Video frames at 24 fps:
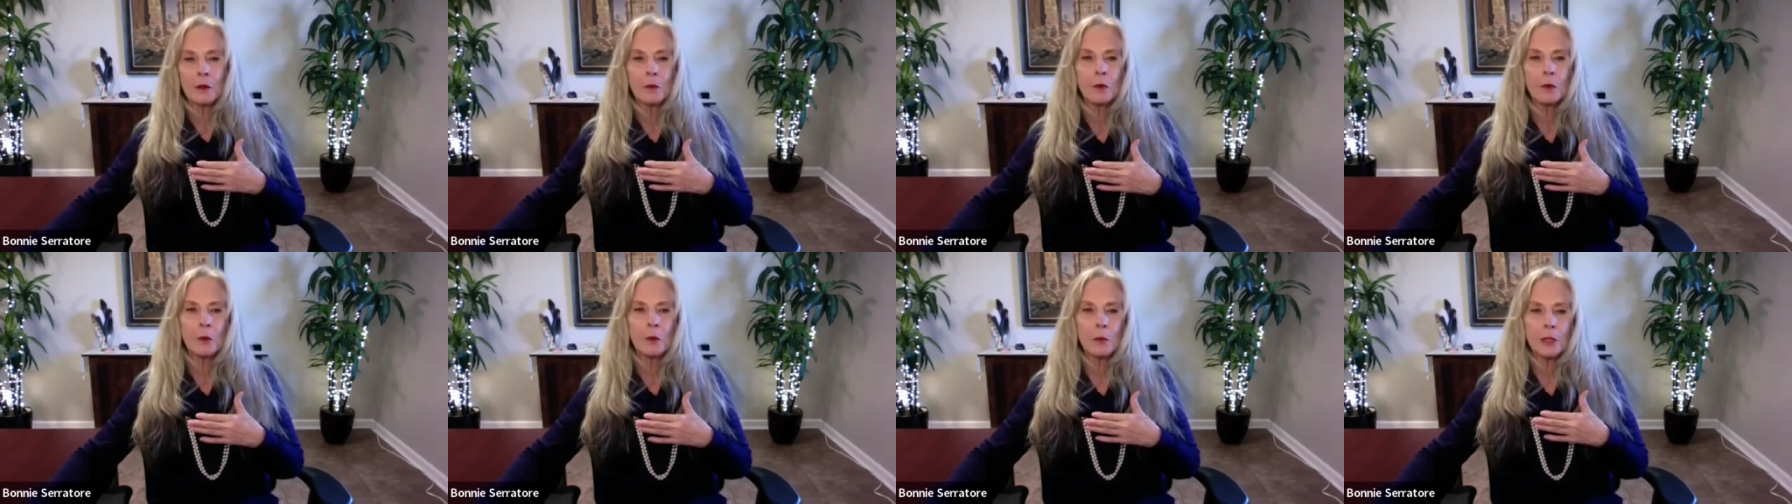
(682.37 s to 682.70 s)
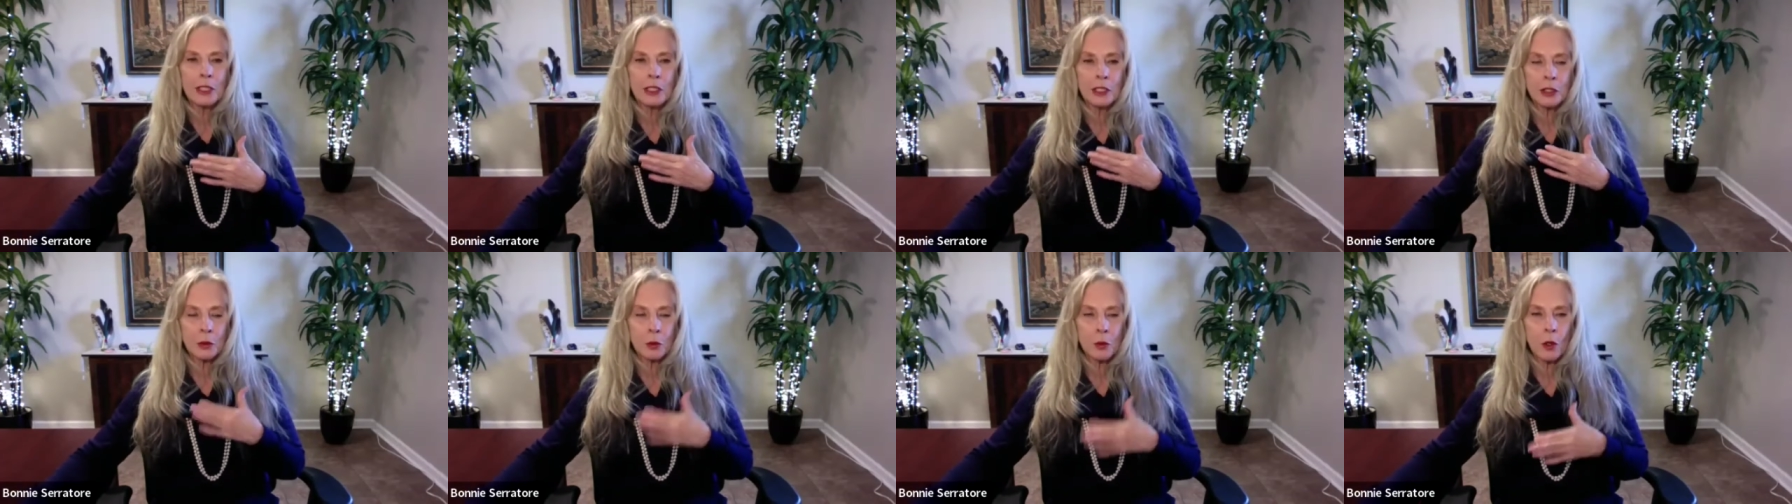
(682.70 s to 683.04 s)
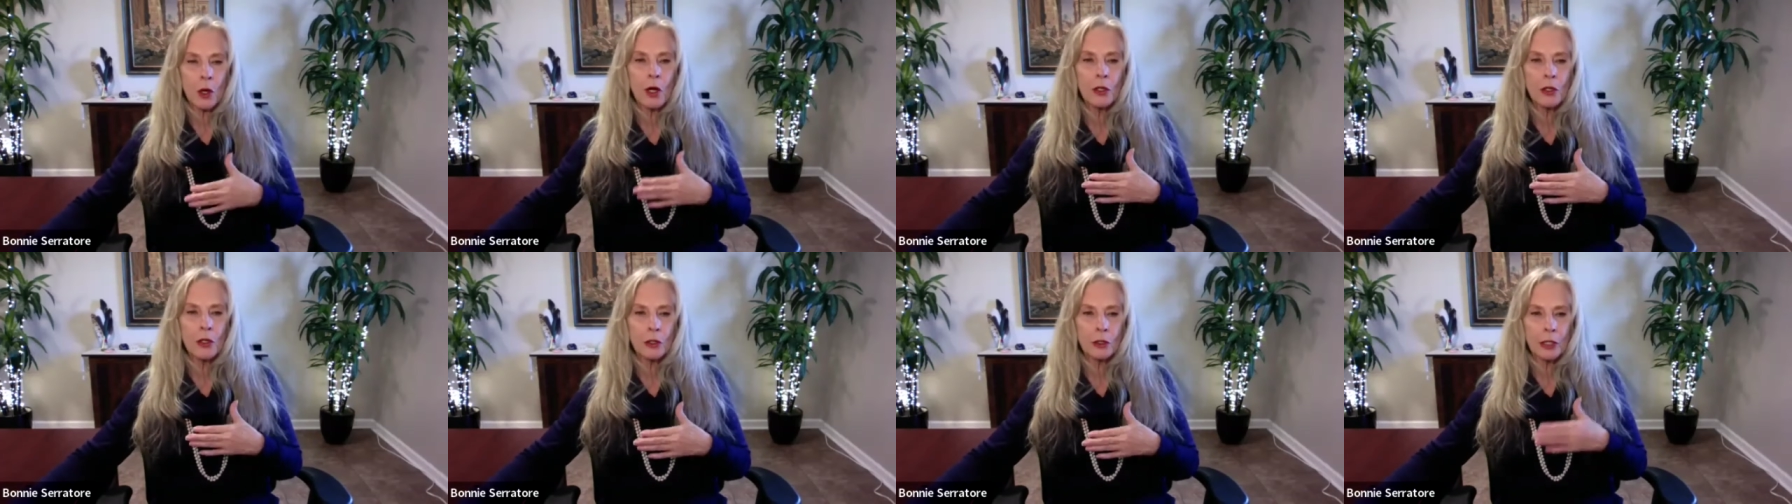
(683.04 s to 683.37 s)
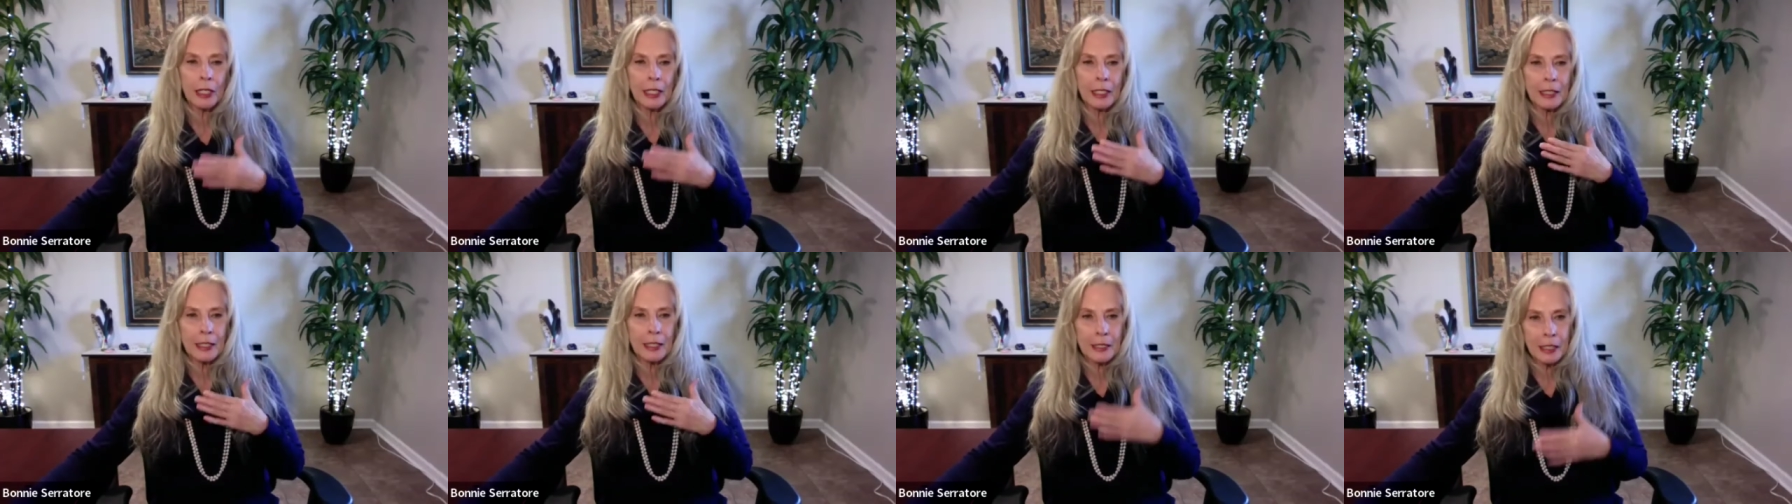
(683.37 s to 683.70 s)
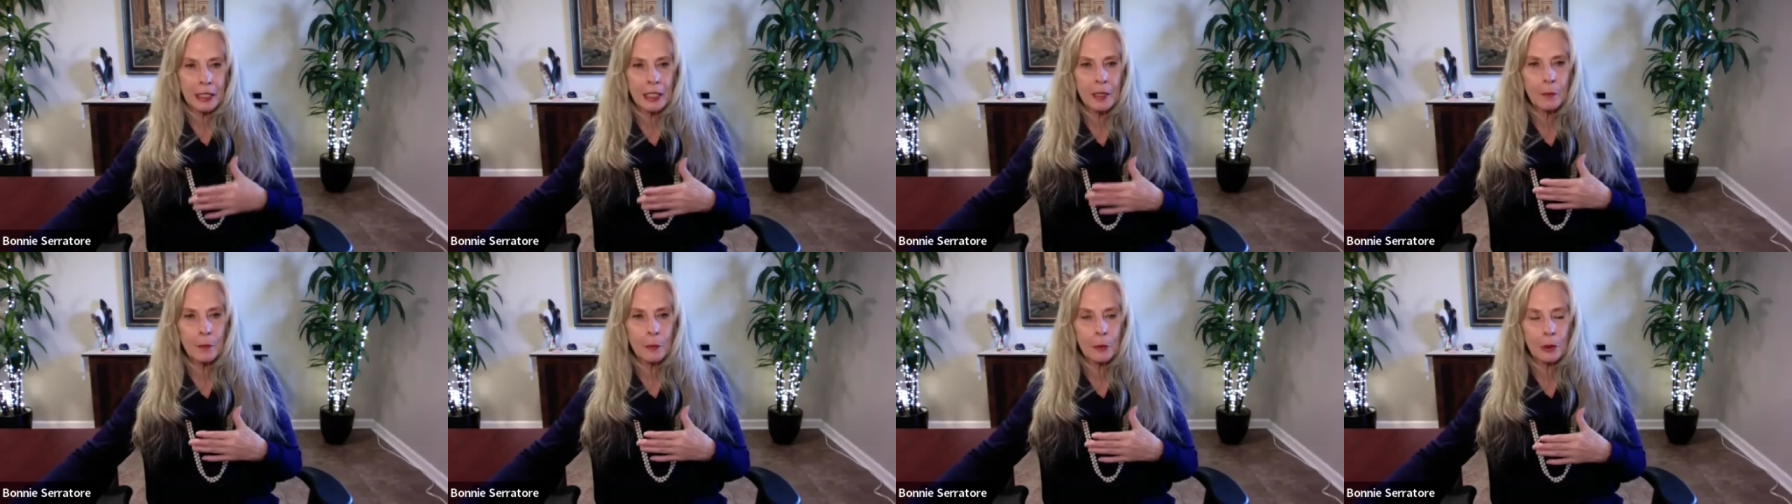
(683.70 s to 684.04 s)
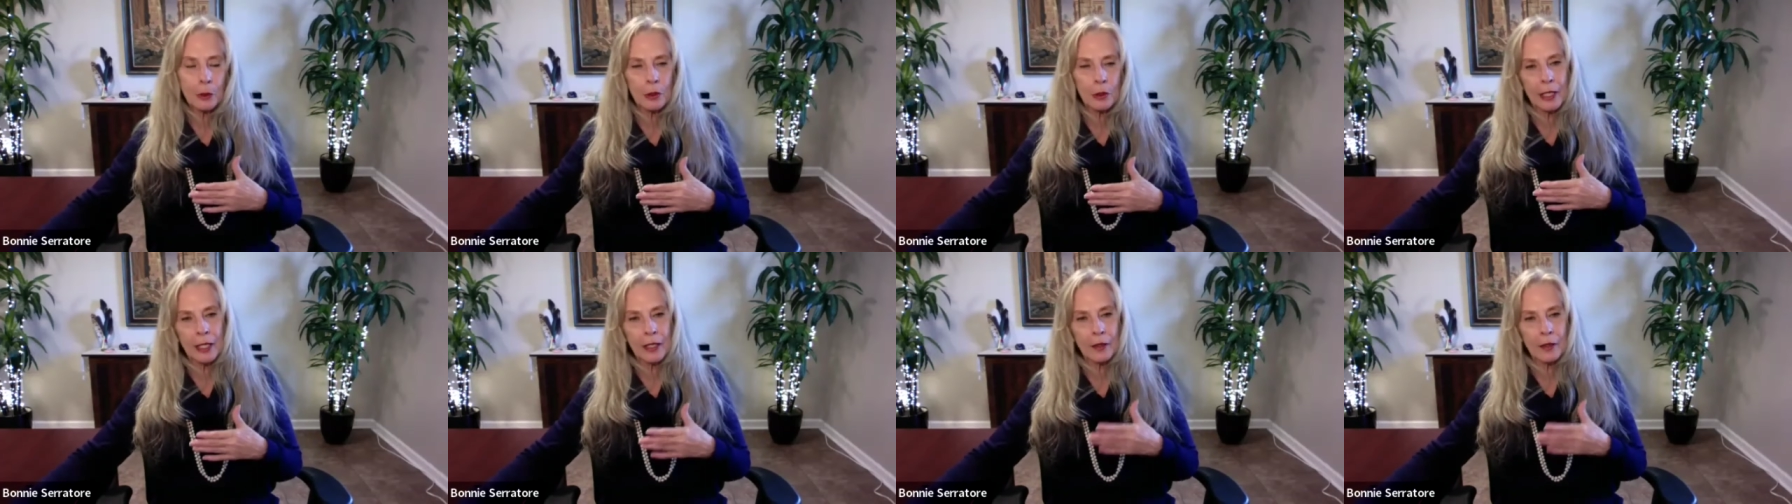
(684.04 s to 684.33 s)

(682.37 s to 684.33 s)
will be stronger and deeper